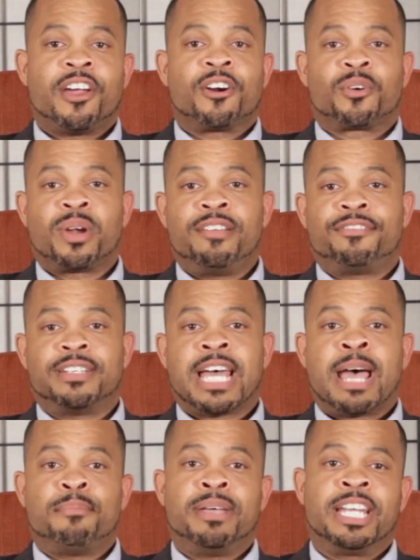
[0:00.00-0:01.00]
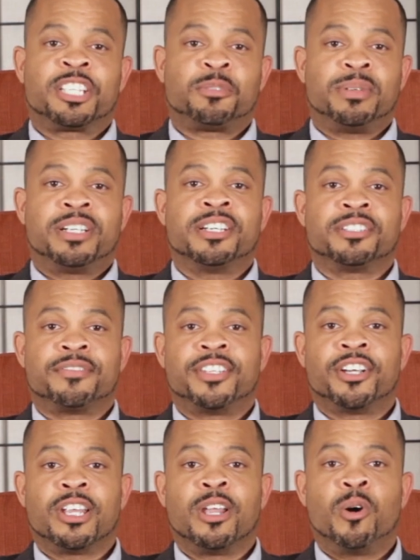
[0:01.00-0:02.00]
are great for diabetics because of
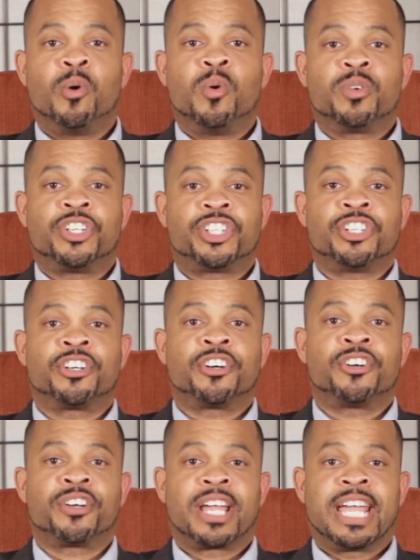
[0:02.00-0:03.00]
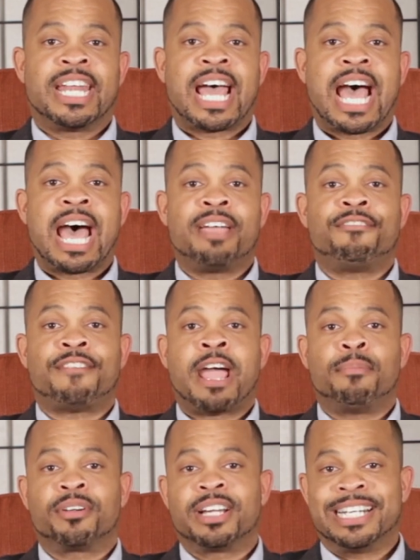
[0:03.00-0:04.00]
their low sugar and high
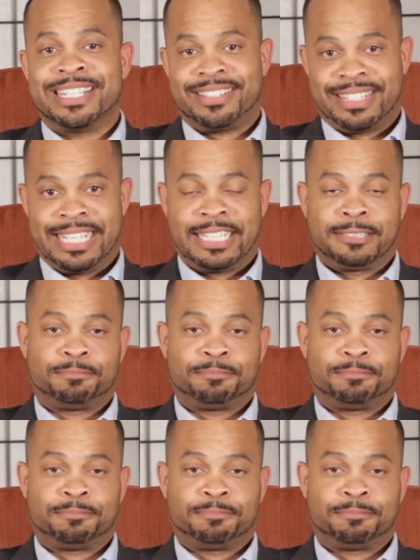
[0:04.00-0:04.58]
fiber content.